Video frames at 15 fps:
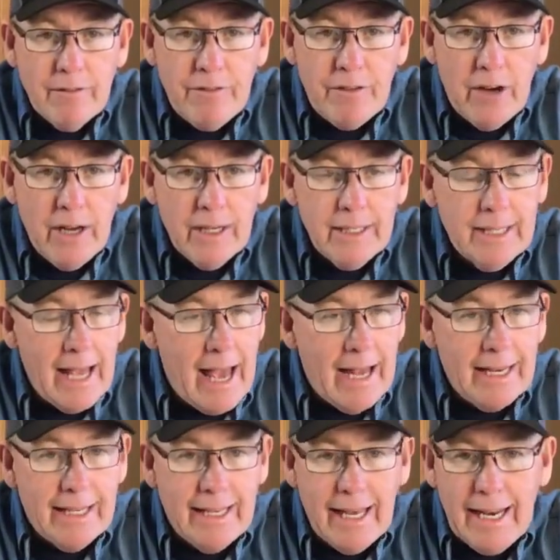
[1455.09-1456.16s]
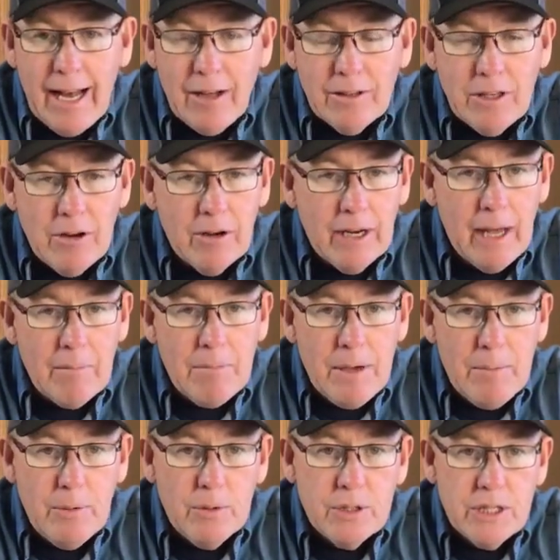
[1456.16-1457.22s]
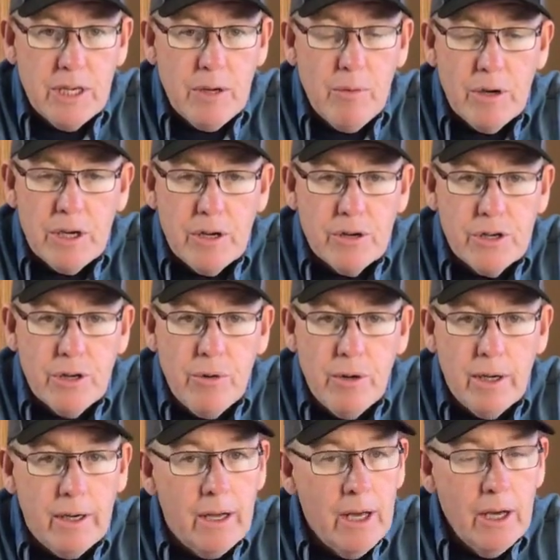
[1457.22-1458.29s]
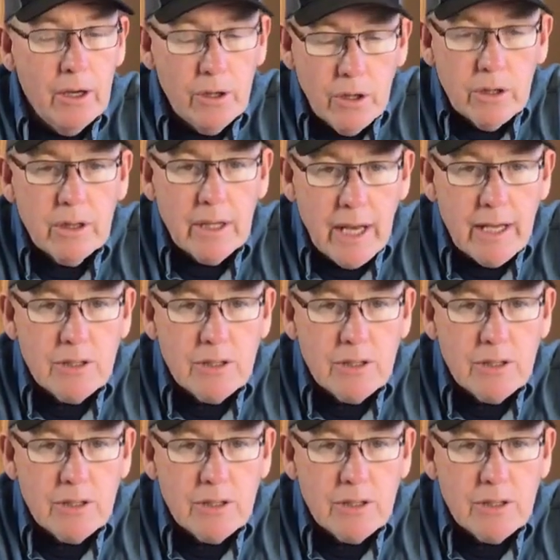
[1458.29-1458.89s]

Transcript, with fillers: Keep having fun and get out there and let people see what you're doing.